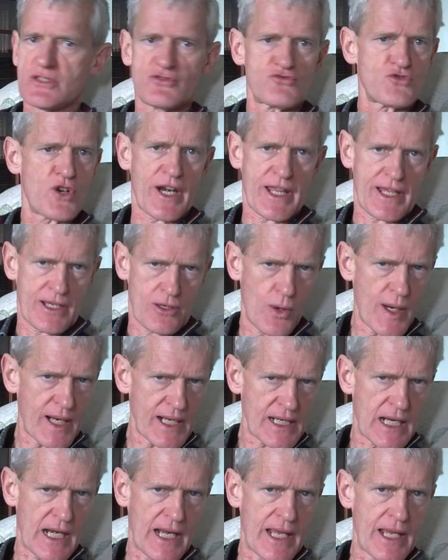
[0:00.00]
running
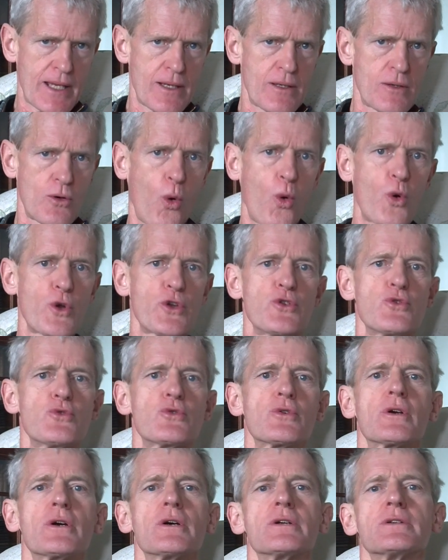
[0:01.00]
quickly, or you
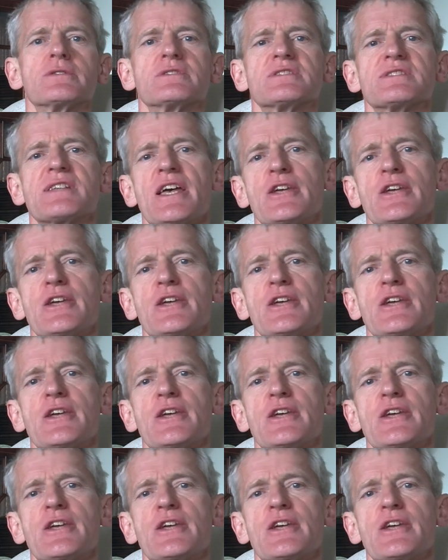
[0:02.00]
can say